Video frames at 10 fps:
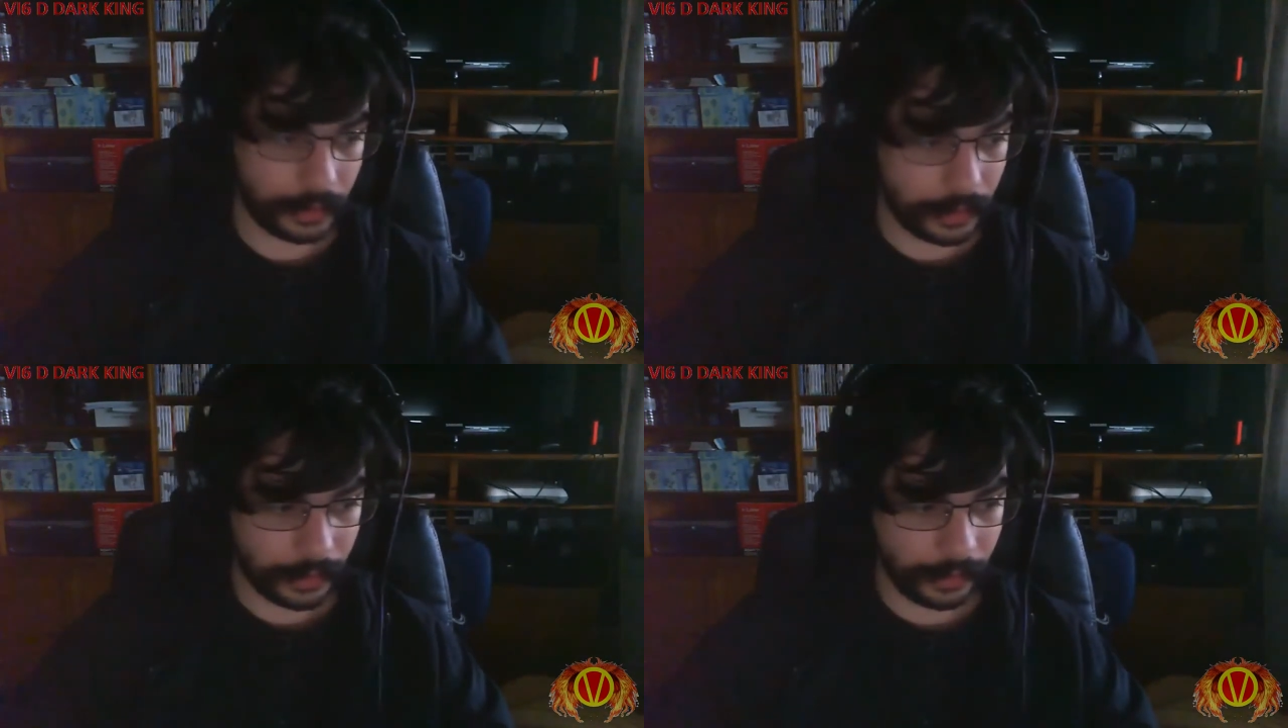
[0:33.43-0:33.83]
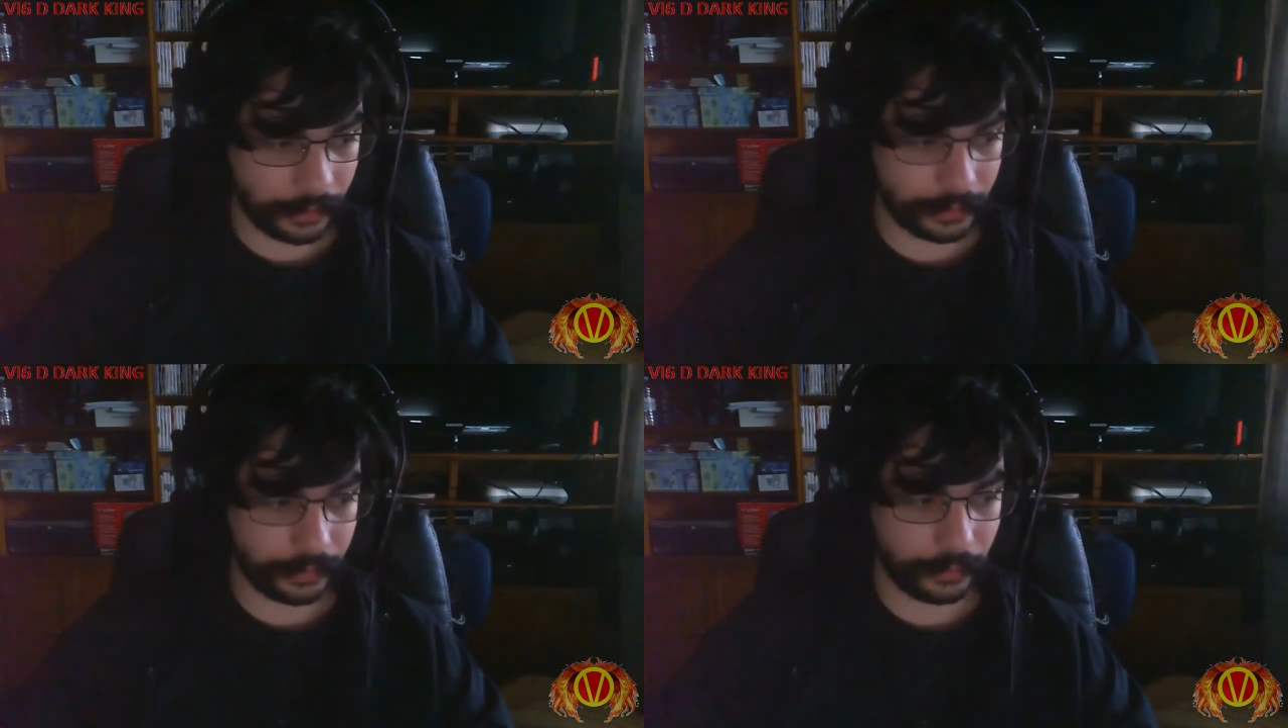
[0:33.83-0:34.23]
Uh,
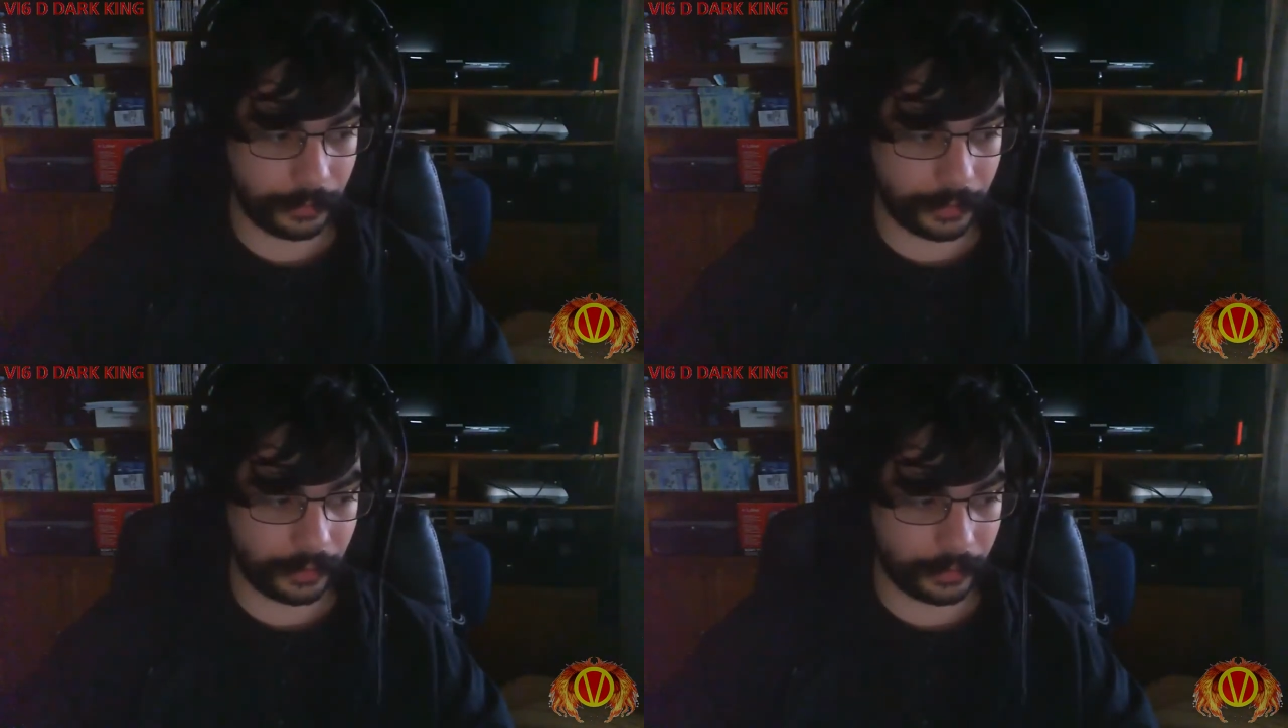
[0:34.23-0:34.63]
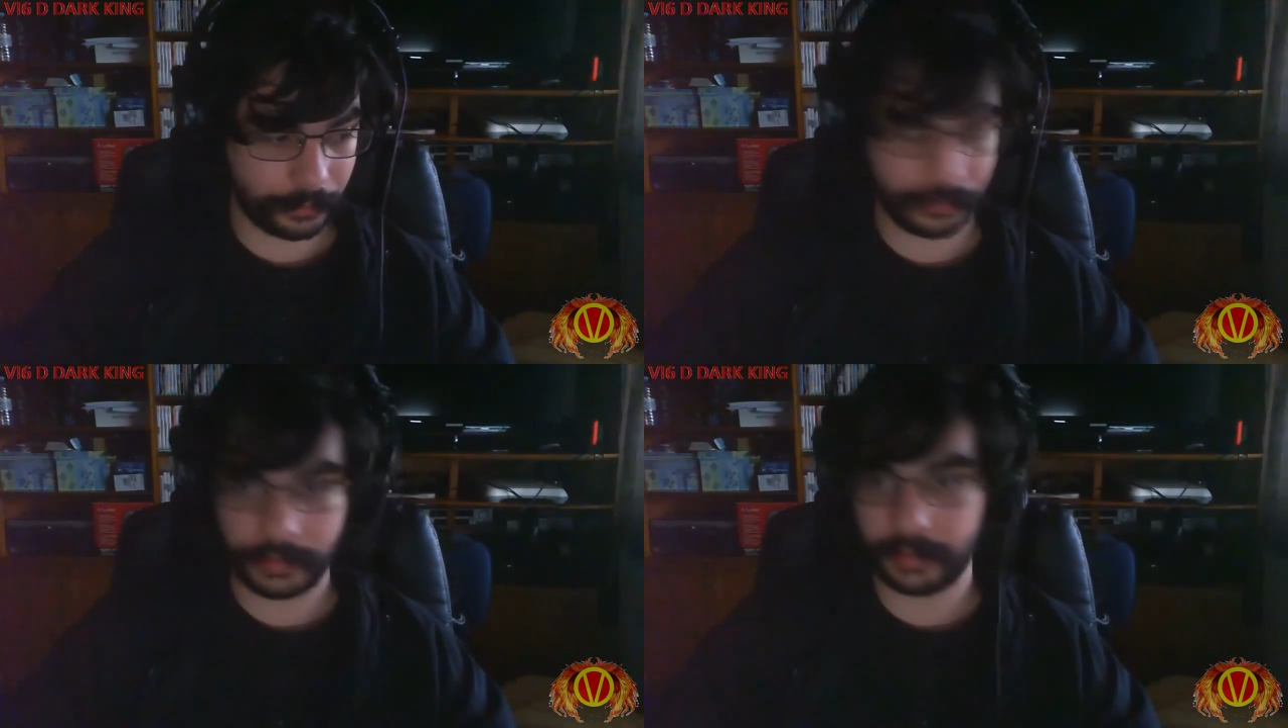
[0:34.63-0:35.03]
he's going to appear
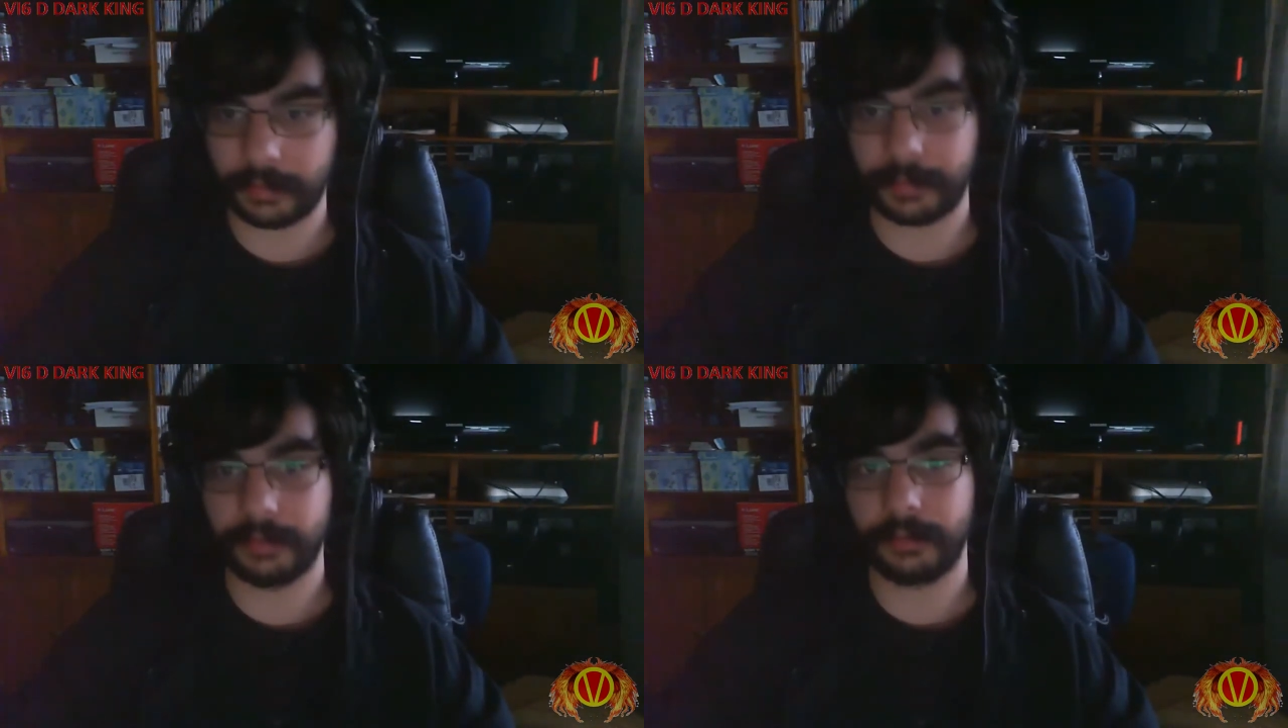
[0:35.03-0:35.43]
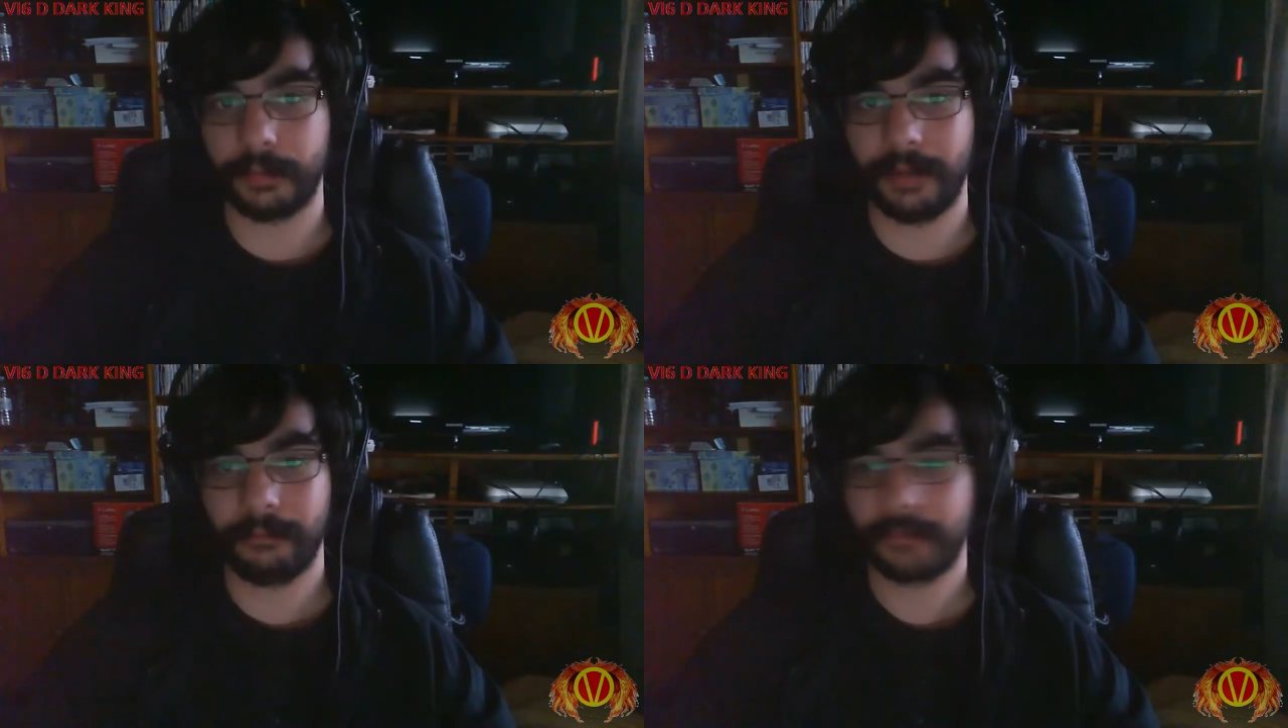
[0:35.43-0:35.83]
in this episode as
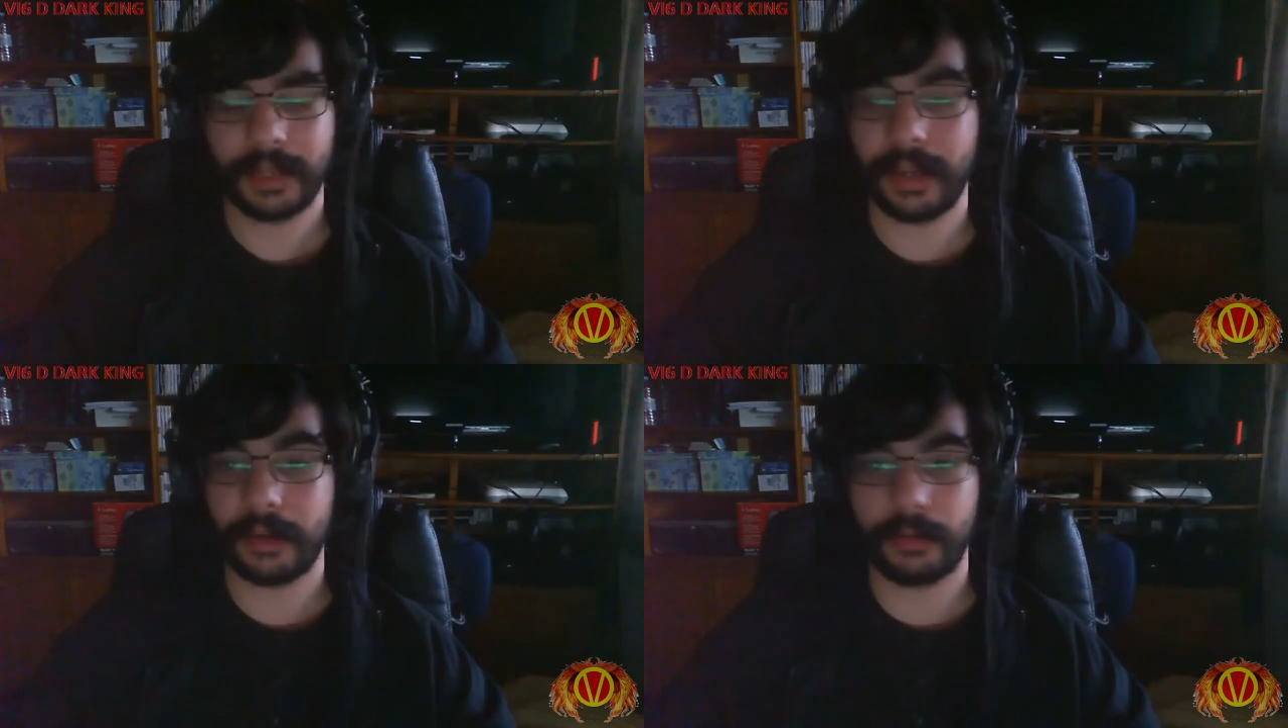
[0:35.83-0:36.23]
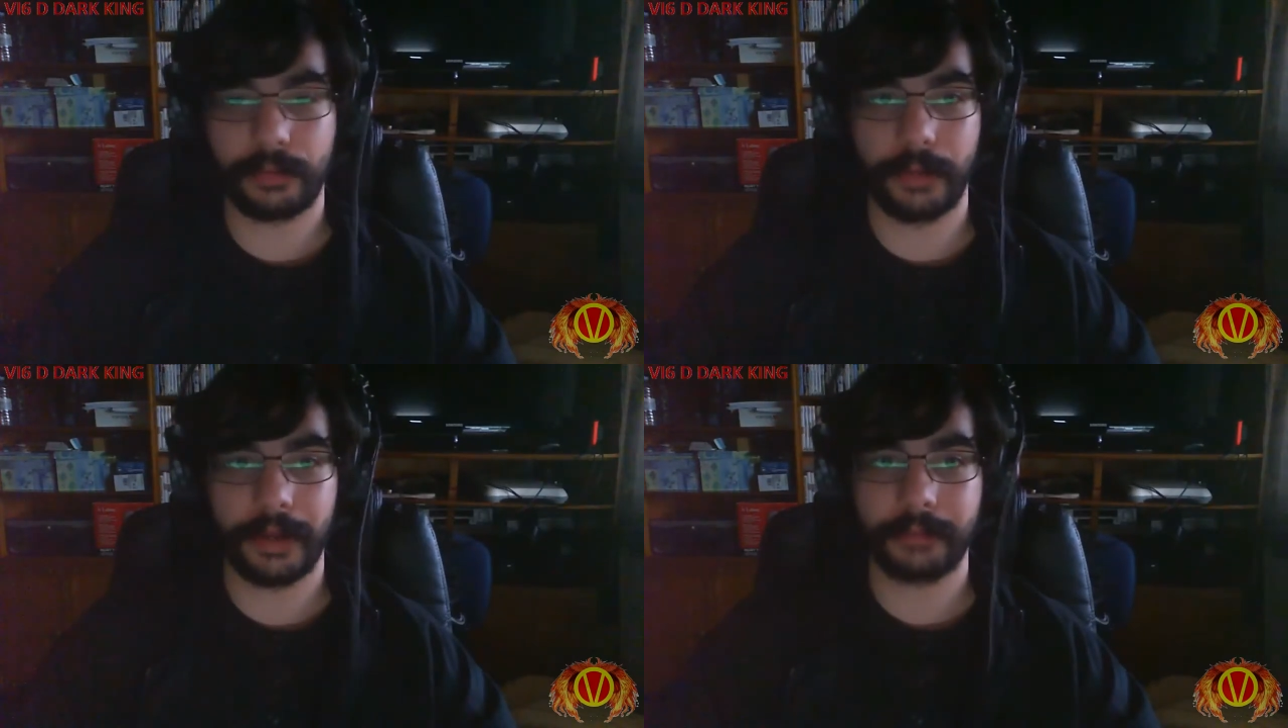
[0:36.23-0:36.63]
well. Any
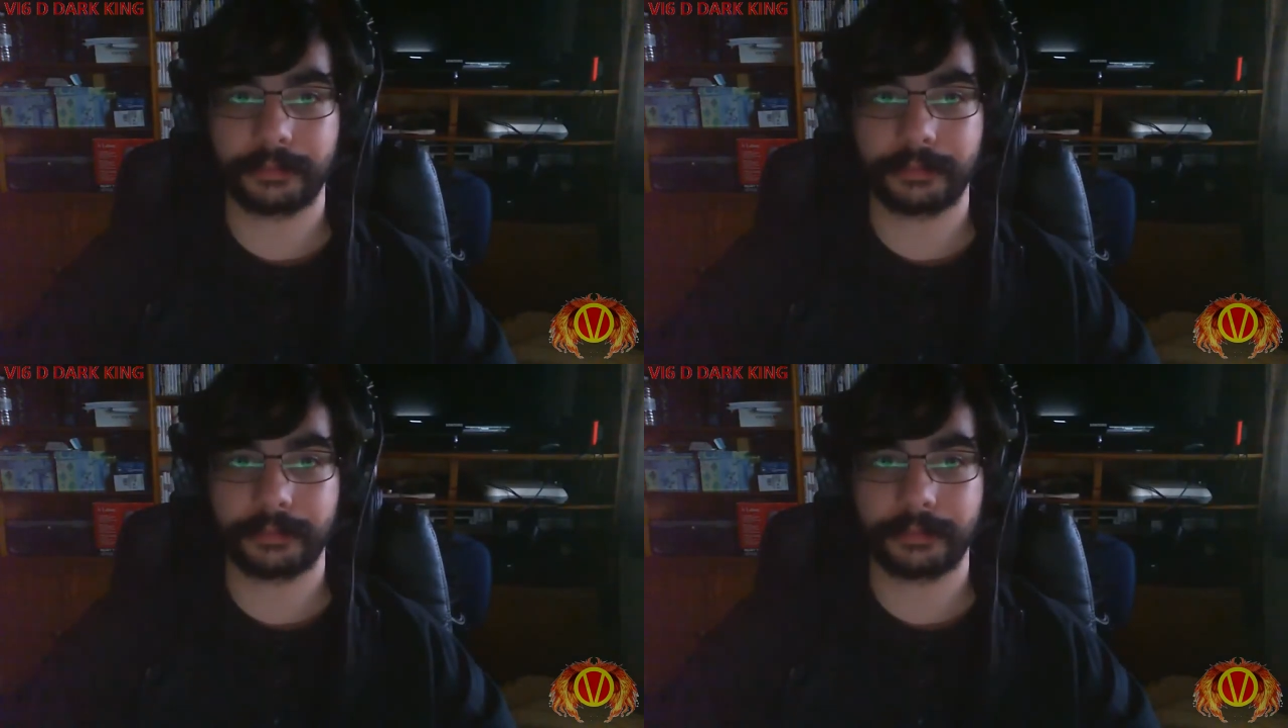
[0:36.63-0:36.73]
which way.